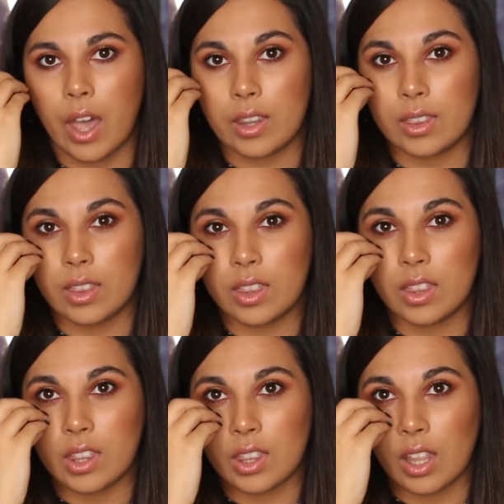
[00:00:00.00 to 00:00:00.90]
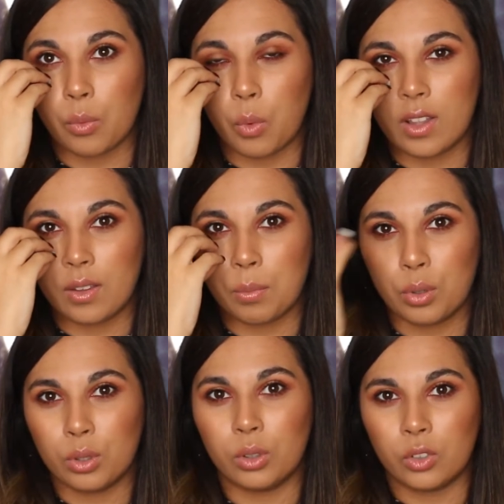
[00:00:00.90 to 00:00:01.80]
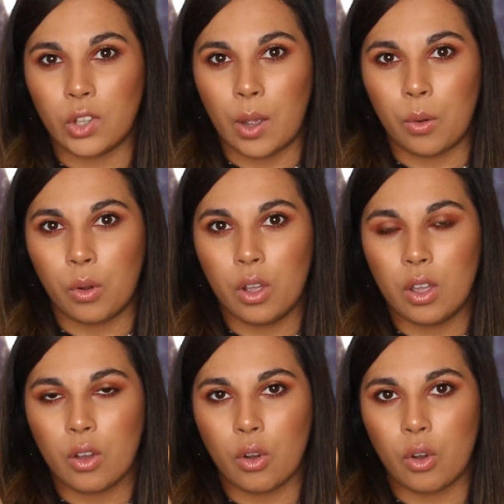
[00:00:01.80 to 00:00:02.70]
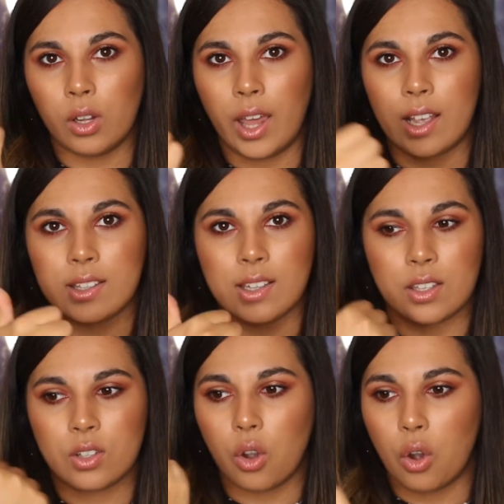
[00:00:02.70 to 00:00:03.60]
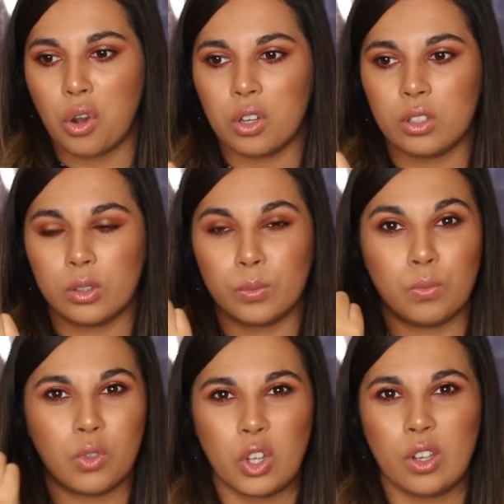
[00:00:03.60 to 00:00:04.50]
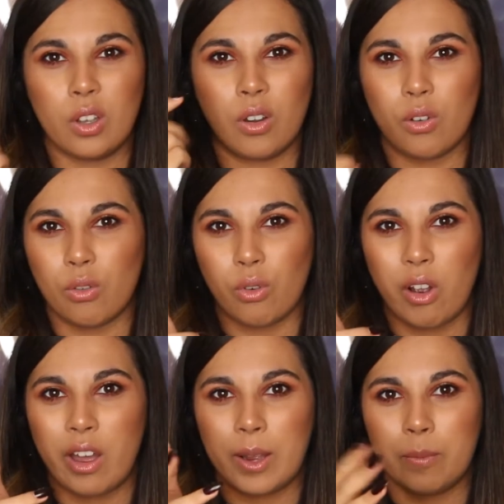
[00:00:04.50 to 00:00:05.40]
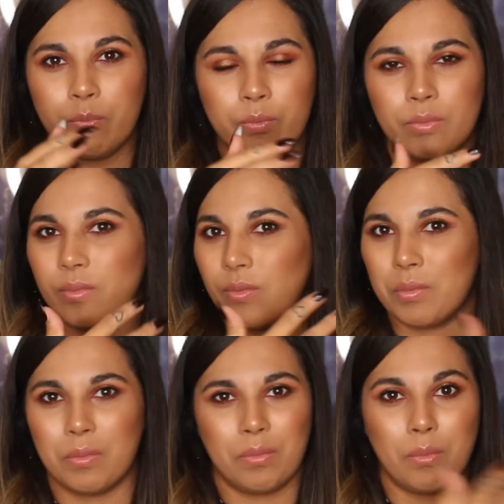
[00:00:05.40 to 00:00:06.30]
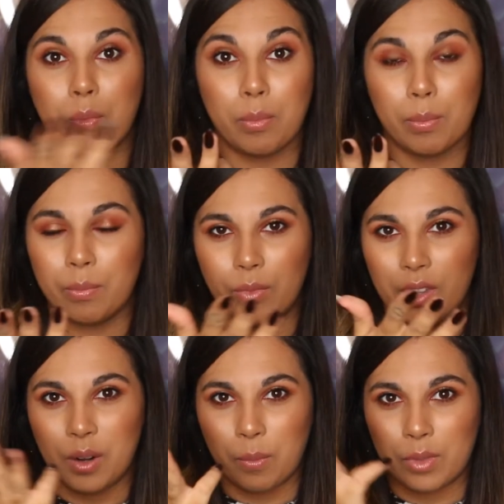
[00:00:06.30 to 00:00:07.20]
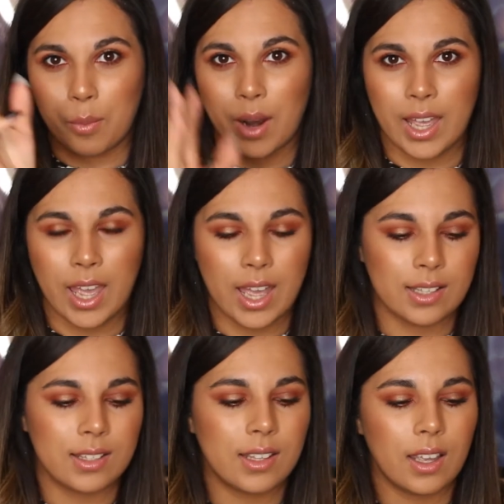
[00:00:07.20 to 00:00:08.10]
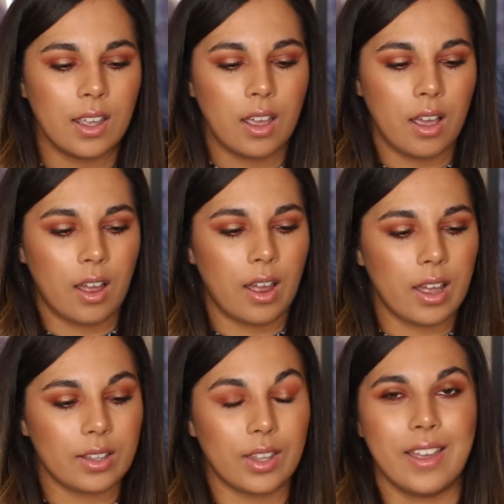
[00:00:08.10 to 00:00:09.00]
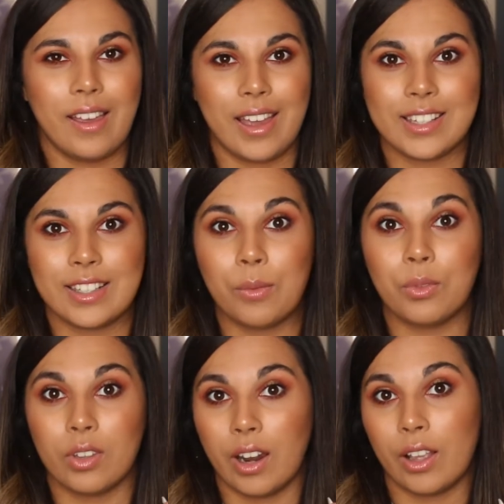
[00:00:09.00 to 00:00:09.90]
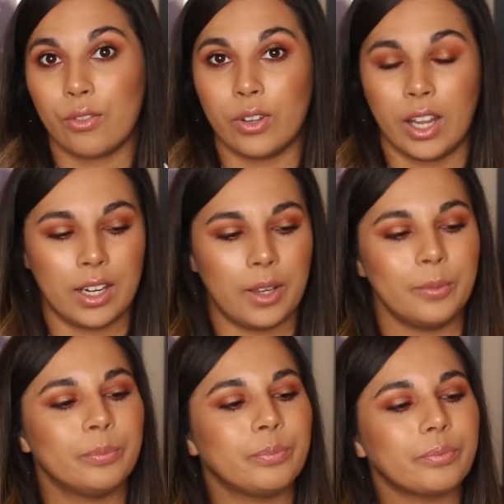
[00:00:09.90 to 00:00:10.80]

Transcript: and that's where it's pulled out all excess oil, dirt, grime, you know, the blackheads. I sound delightful, I know.